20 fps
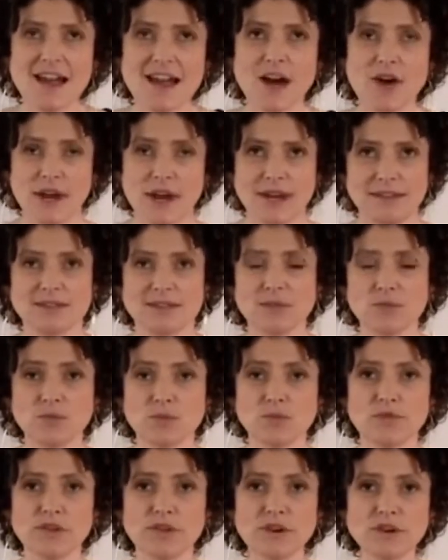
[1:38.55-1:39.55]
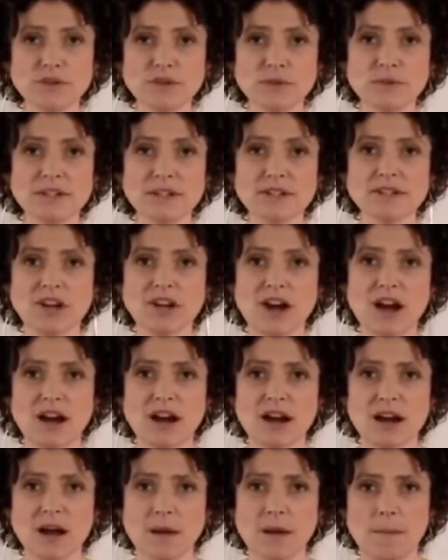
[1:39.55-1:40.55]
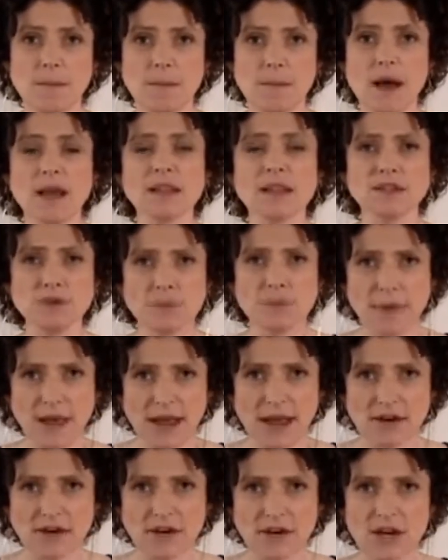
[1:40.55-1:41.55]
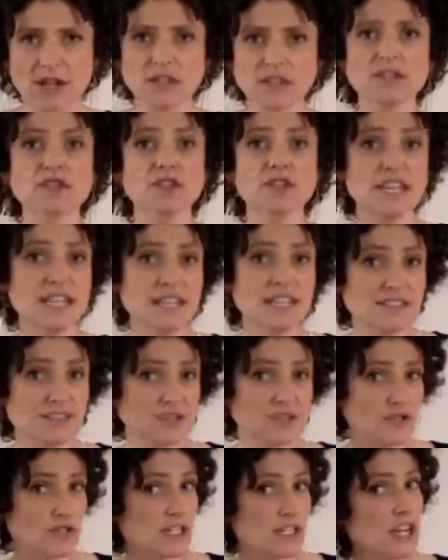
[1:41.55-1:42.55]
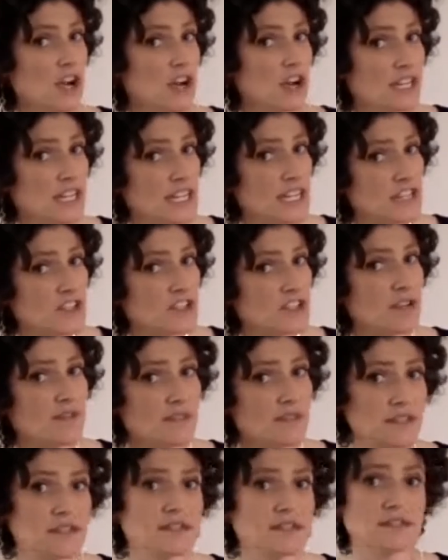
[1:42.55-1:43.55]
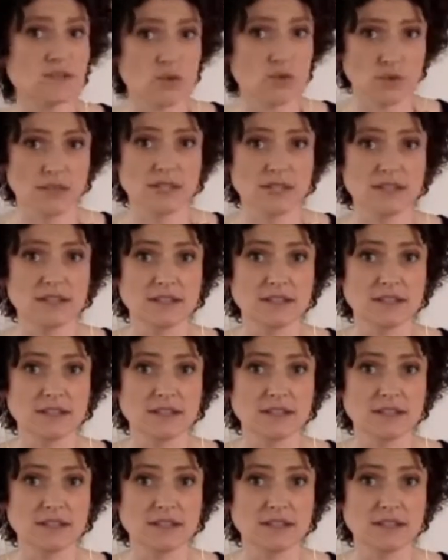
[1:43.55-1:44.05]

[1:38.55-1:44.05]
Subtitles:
Okay, so first we're going to talk a little background, a little history on each of these three